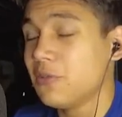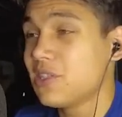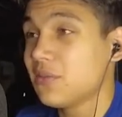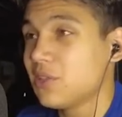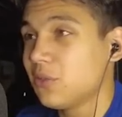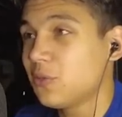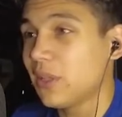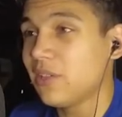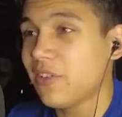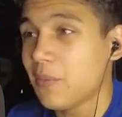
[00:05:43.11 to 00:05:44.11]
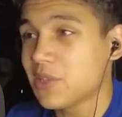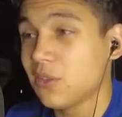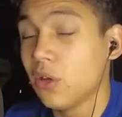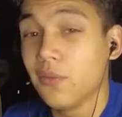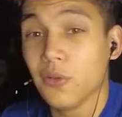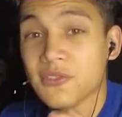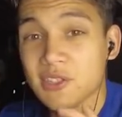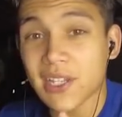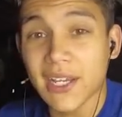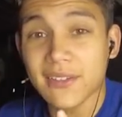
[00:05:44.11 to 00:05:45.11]
which gives you 25% off on
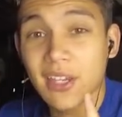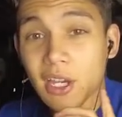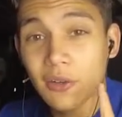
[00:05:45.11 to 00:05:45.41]
select